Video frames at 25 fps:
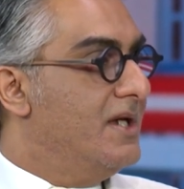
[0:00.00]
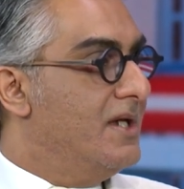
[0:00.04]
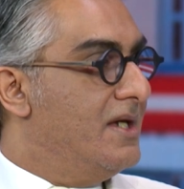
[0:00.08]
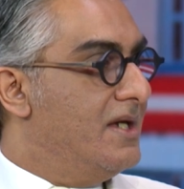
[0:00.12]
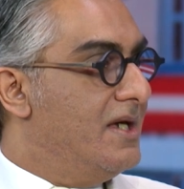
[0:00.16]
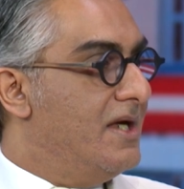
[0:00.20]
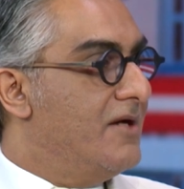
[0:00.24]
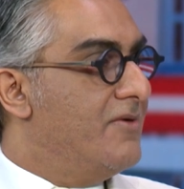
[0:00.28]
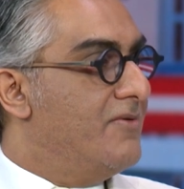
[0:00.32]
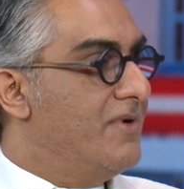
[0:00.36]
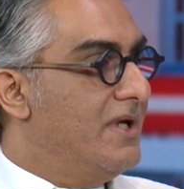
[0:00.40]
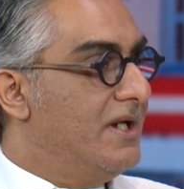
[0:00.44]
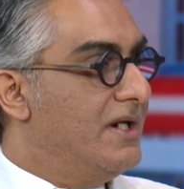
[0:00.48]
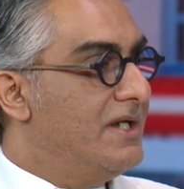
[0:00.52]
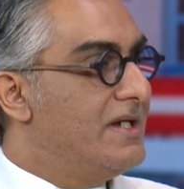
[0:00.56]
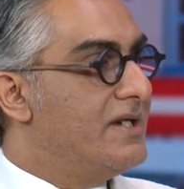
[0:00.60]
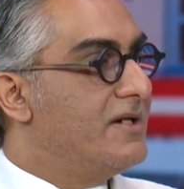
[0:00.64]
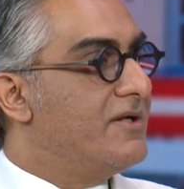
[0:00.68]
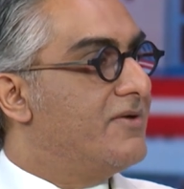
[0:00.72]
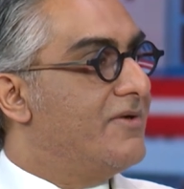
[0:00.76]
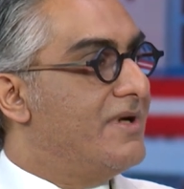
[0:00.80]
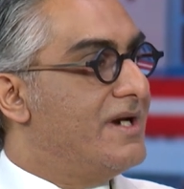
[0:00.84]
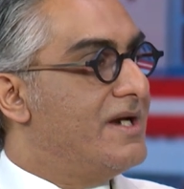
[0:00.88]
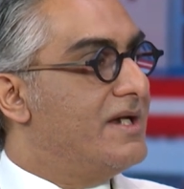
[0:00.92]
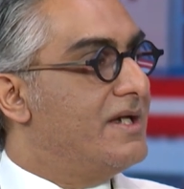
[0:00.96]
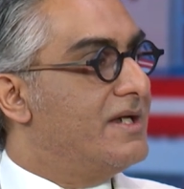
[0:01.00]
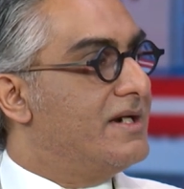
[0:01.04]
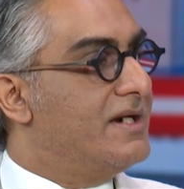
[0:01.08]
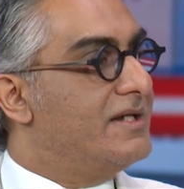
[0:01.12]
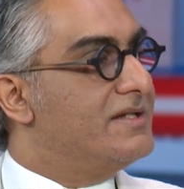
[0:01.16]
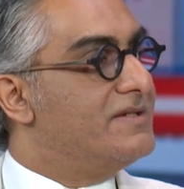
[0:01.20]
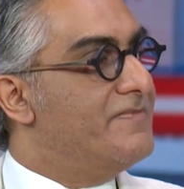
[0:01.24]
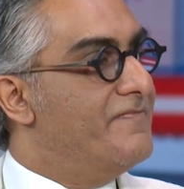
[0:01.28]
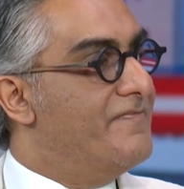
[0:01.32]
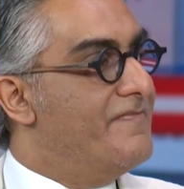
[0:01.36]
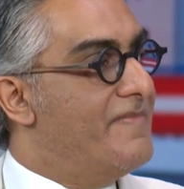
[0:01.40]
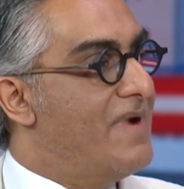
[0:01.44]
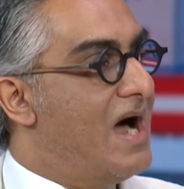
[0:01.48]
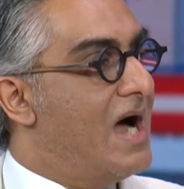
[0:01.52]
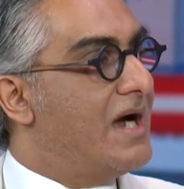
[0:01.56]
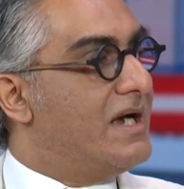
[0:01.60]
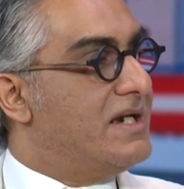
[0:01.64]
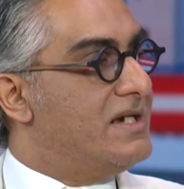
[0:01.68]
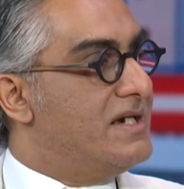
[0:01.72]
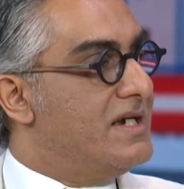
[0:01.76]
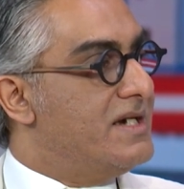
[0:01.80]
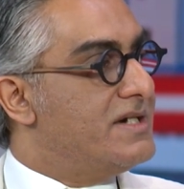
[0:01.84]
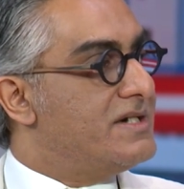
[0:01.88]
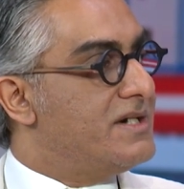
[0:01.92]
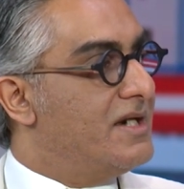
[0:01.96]
and really creating it as a
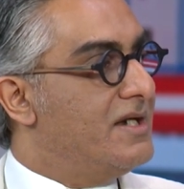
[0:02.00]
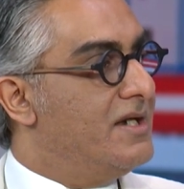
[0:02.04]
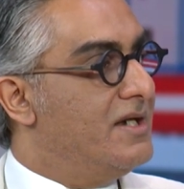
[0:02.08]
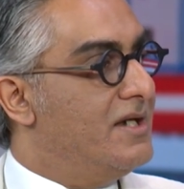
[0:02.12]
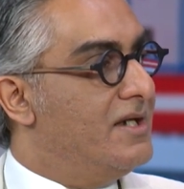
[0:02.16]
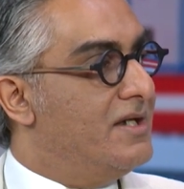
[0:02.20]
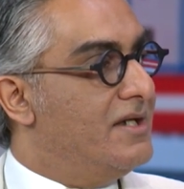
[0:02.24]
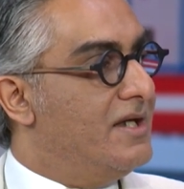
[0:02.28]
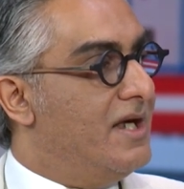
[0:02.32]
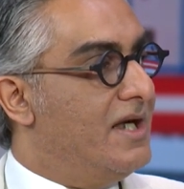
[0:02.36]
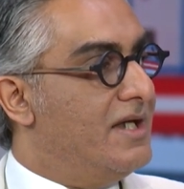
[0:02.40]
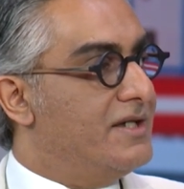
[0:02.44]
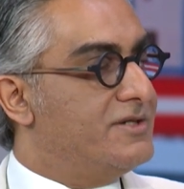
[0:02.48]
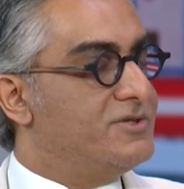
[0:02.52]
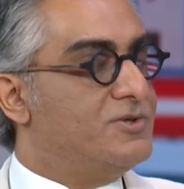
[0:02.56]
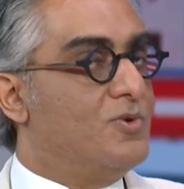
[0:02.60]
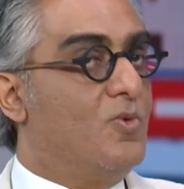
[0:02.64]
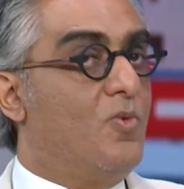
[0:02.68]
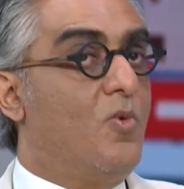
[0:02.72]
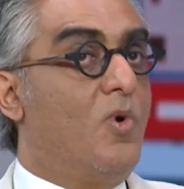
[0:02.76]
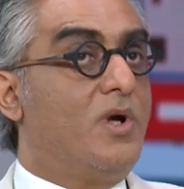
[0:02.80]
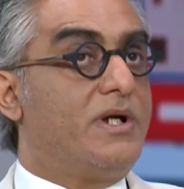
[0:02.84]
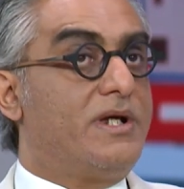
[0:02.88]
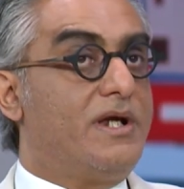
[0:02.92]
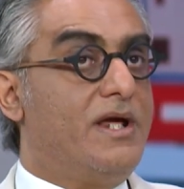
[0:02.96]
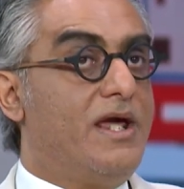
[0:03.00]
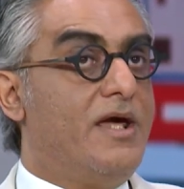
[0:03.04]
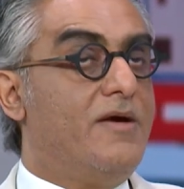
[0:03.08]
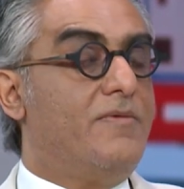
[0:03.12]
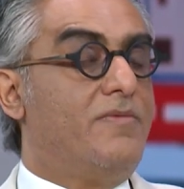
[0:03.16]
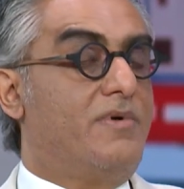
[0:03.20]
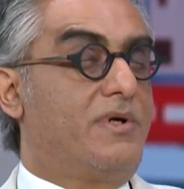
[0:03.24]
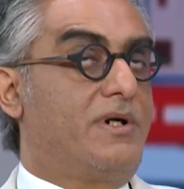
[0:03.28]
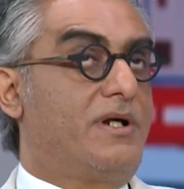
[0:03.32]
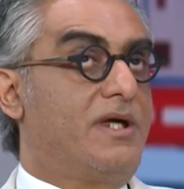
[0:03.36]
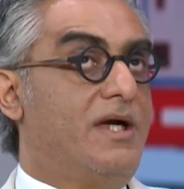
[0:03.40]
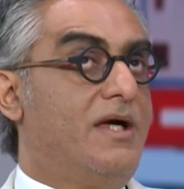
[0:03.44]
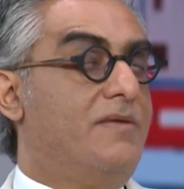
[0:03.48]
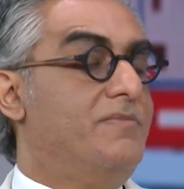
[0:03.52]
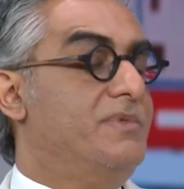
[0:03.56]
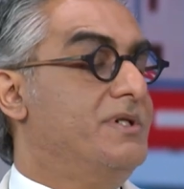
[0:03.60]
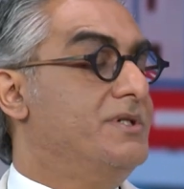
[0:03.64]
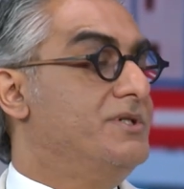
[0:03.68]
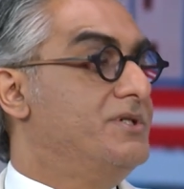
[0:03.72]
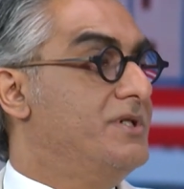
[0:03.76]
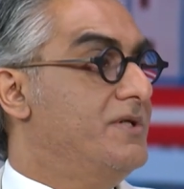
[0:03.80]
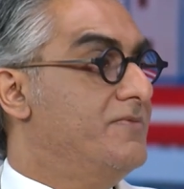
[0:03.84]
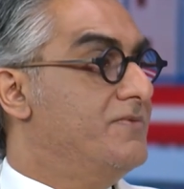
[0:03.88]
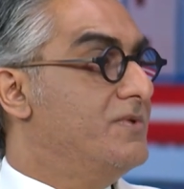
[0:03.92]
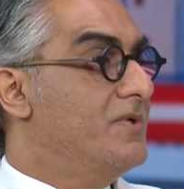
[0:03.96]
magnet as to whatever can be
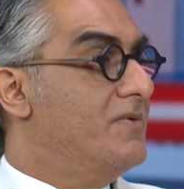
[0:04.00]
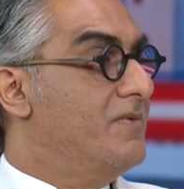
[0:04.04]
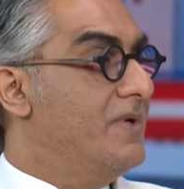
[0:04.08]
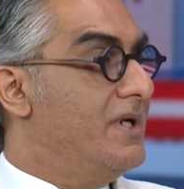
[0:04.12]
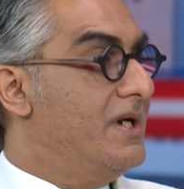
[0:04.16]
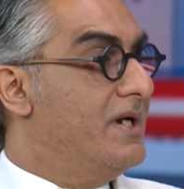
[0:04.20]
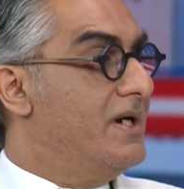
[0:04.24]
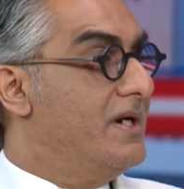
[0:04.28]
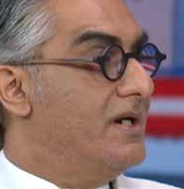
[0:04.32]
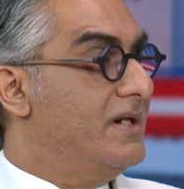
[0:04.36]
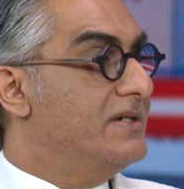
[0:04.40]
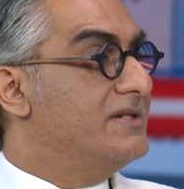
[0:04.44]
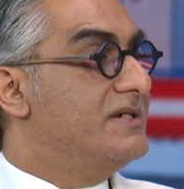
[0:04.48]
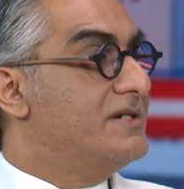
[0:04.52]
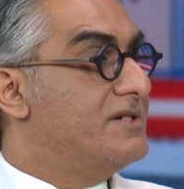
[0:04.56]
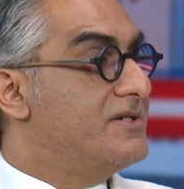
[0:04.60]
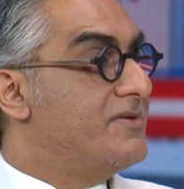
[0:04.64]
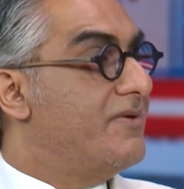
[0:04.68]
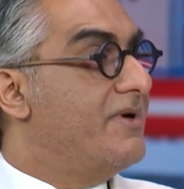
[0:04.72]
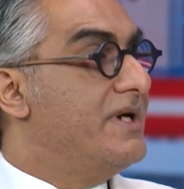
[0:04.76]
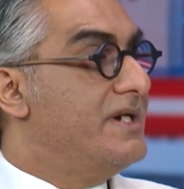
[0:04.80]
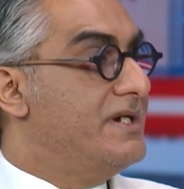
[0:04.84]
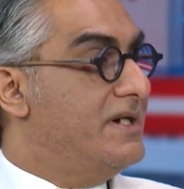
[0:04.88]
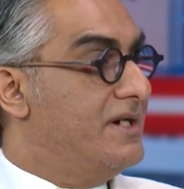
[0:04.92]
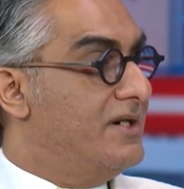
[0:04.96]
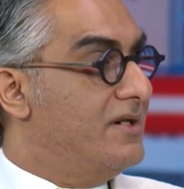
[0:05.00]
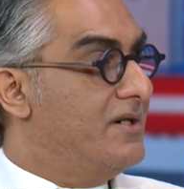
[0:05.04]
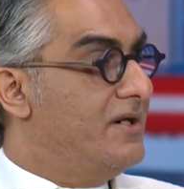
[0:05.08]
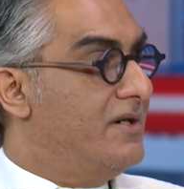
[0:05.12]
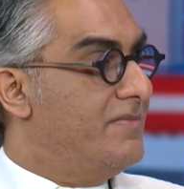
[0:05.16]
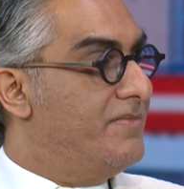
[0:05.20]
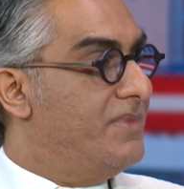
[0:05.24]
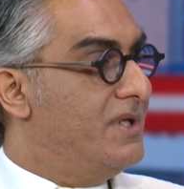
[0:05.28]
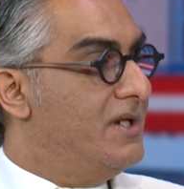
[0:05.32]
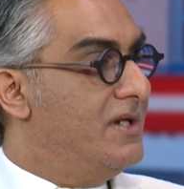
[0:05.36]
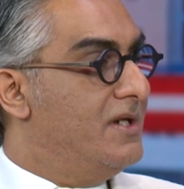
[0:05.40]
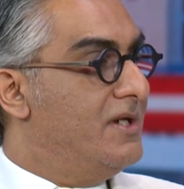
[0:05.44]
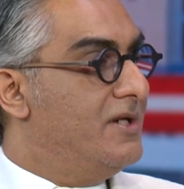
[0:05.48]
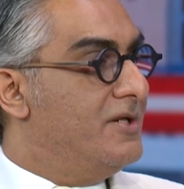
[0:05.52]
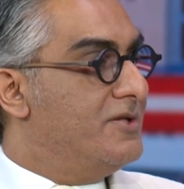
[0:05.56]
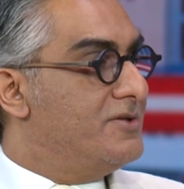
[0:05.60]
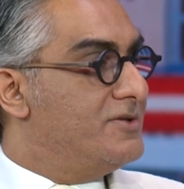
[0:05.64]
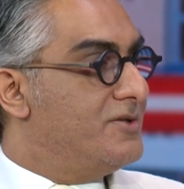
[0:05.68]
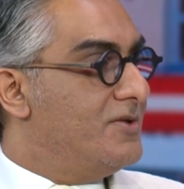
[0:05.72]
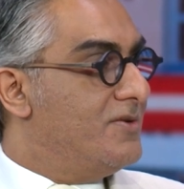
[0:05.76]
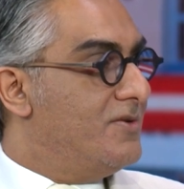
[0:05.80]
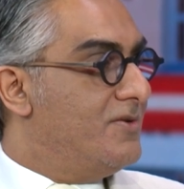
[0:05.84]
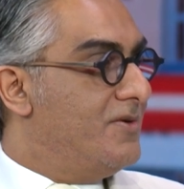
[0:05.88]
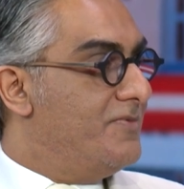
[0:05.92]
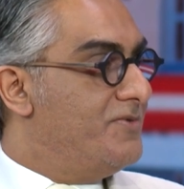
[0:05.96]
achieved over here as a trading hub.
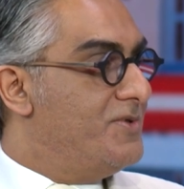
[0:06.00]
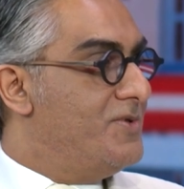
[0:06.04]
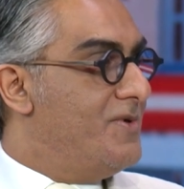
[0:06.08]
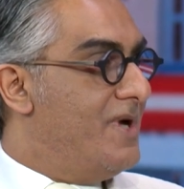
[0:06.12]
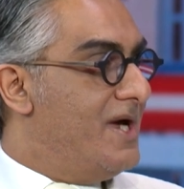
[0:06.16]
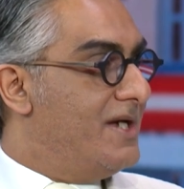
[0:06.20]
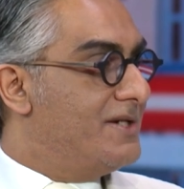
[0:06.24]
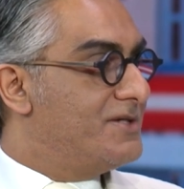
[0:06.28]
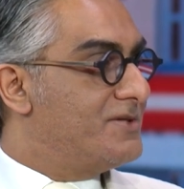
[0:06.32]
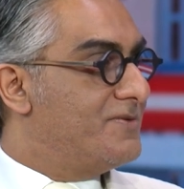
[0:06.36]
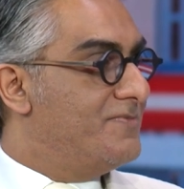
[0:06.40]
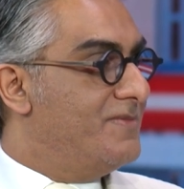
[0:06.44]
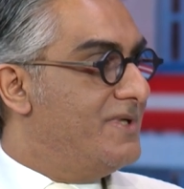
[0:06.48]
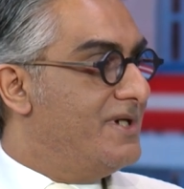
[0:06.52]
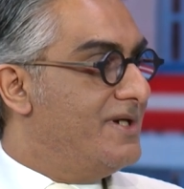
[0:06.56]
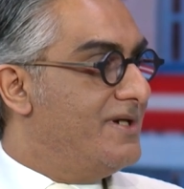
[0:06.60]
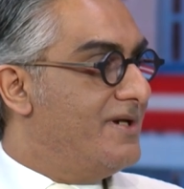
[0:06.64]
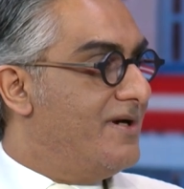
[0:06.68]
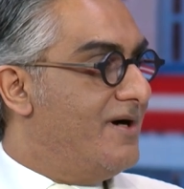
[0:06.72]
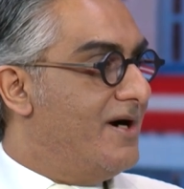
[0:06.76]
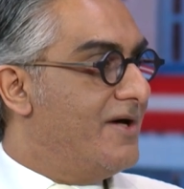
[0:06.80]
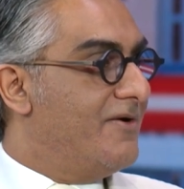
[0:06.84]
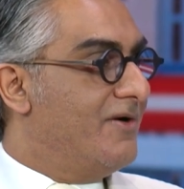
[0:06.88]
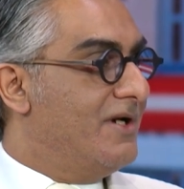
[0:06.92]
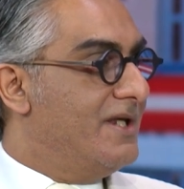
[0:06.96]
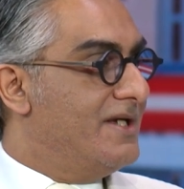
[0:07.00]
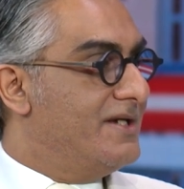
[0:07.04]
So if you ask me, I really